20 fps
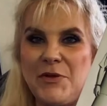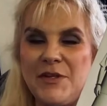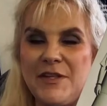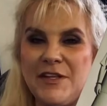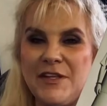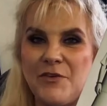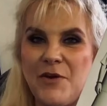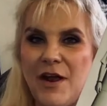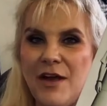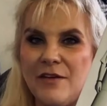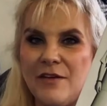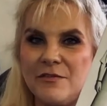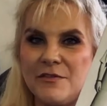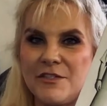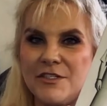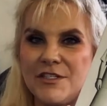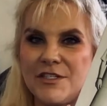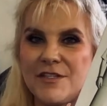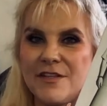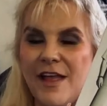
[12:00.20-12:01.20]
in the crowd were
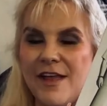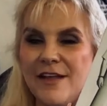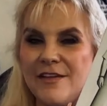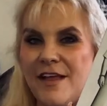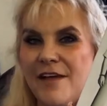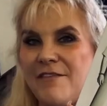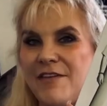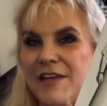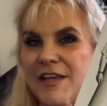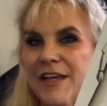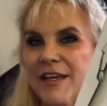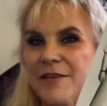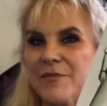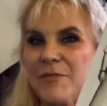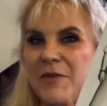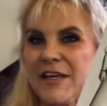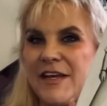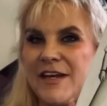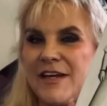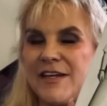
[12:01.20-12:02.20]
just like loving it
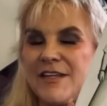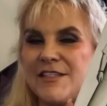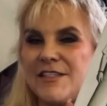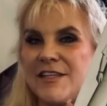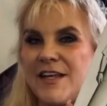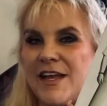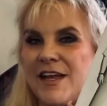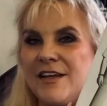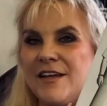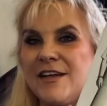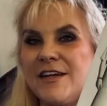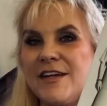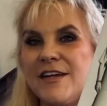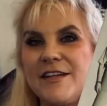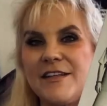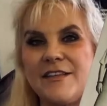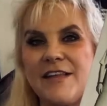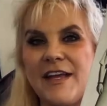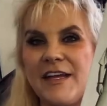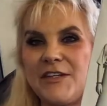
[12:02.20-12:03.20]
because
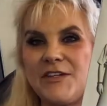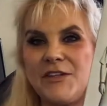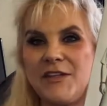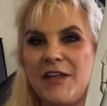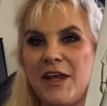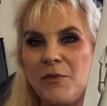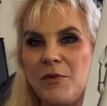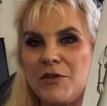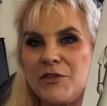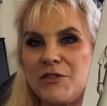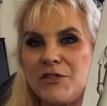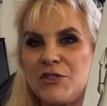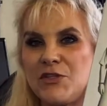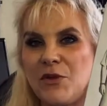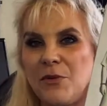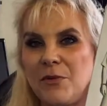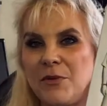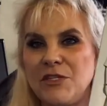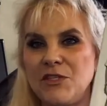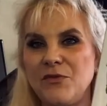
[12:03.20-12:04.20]
they were just
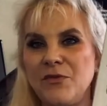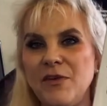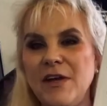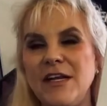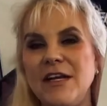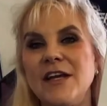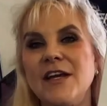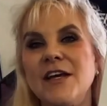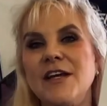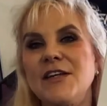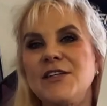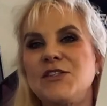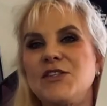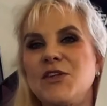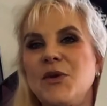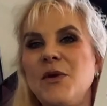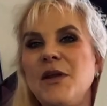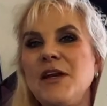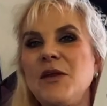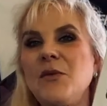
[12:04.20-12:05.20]
so much fun.
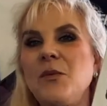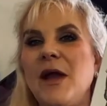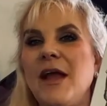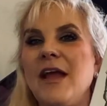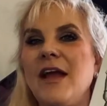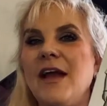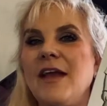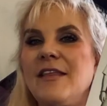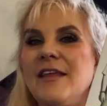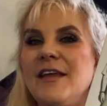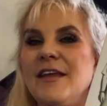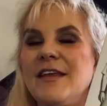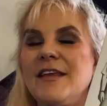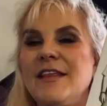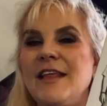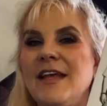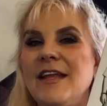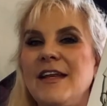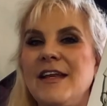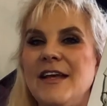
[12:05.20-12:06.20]
So anyway, I think
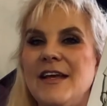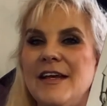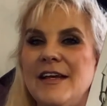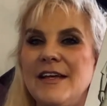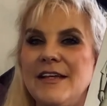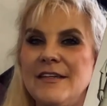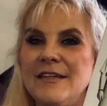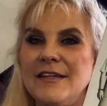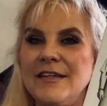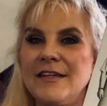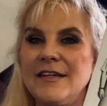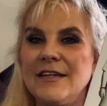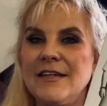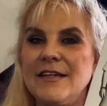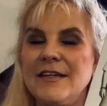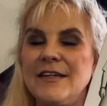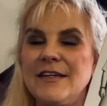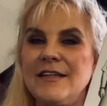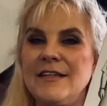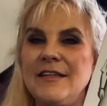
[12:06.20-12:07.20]
then
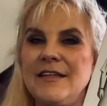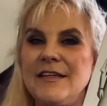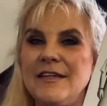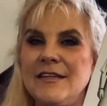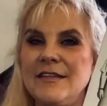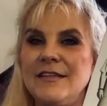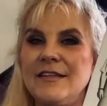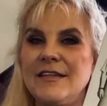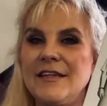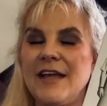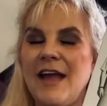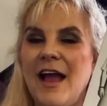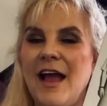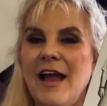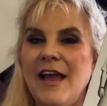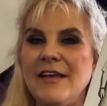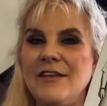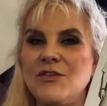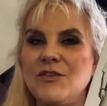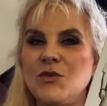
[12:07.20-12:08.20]
the
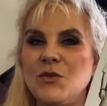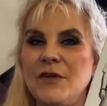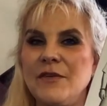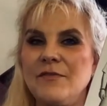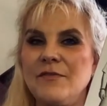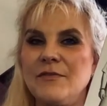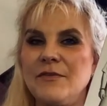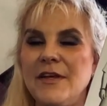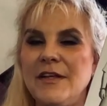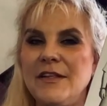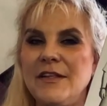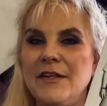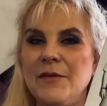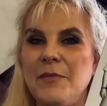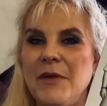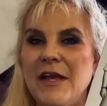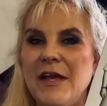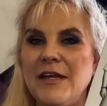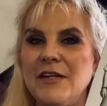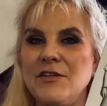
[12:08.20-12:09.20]
guy sort of in the
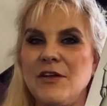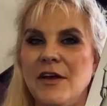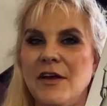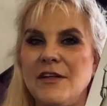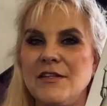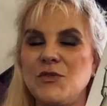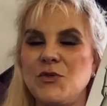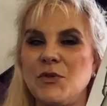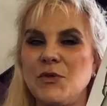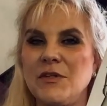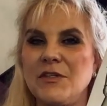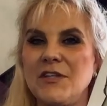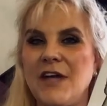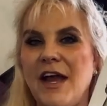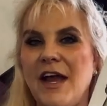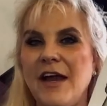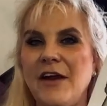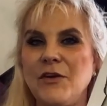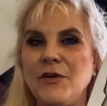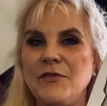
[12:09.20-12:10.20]
band got sort of
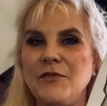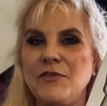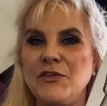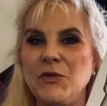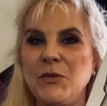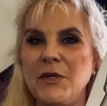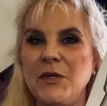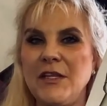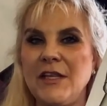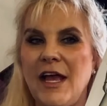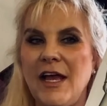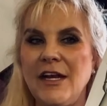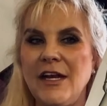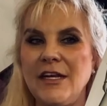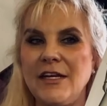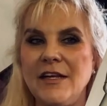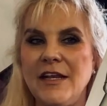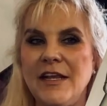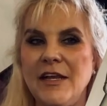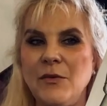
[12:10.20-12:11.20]
tired of doing that,
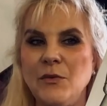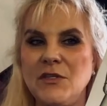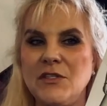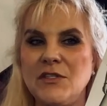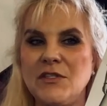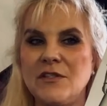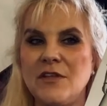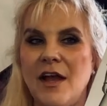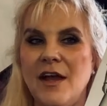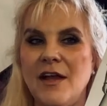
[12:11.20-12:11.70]
and he was